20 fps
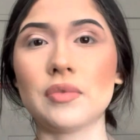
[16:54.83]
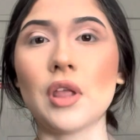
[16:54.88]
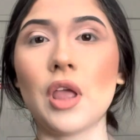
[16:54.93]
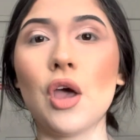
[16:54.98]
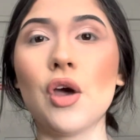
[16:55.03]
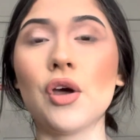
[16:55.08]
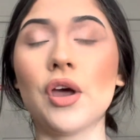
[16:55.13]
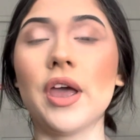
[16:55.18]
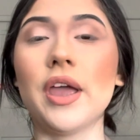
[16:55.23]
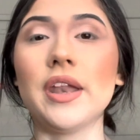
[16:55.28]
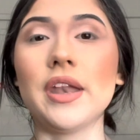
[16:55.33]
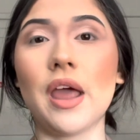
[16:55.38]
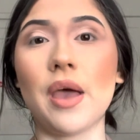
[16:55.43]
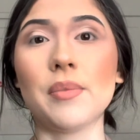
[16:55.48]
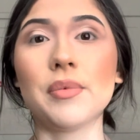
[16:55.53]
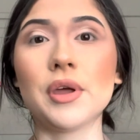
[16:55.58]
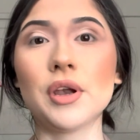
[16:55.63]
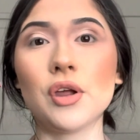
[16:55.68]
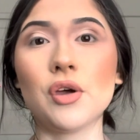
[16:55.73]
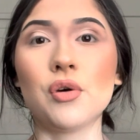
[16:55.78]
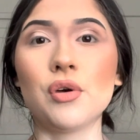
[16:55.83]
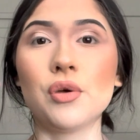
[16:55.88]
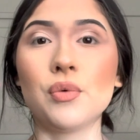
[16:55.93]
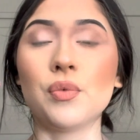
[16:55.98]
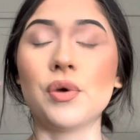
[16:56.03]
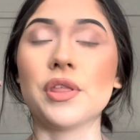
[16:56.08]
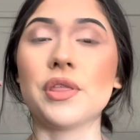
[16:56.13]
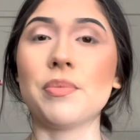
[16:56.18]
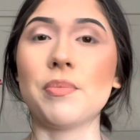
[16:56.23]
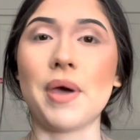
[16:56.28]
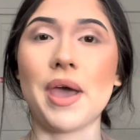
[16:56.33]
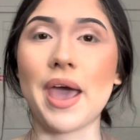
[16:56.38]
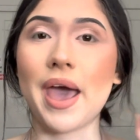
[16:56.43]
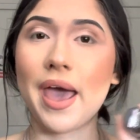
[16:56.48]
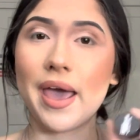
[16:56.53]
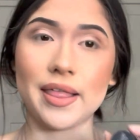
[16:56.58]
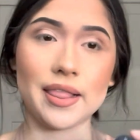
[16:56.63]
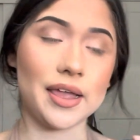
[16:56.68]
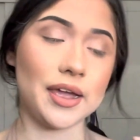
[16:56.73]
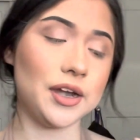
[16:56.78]
Okay, now I'm going to go in with my
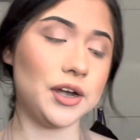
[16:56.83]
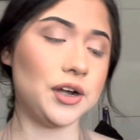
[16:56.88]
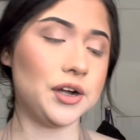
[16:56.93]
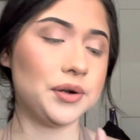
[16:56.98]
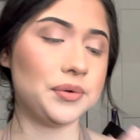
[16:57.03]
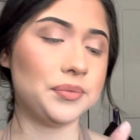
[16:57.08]
eyeliner.